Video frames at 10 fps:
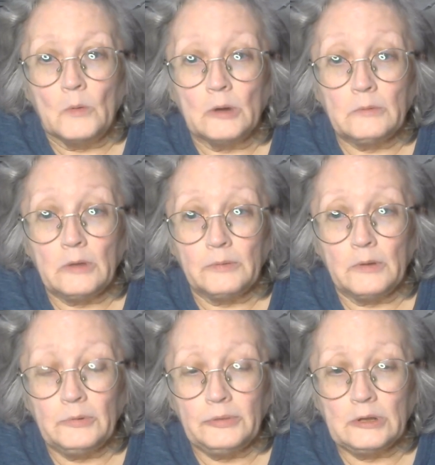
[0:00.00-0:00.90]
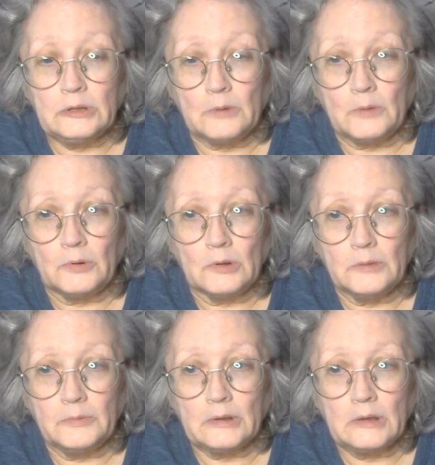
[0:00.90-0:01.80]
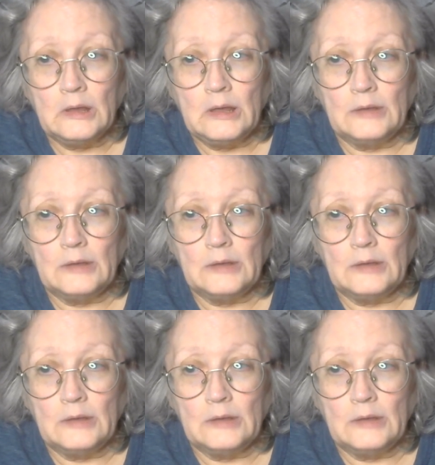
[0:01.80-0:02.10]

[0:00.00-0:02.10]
One of my favorite things about Prolific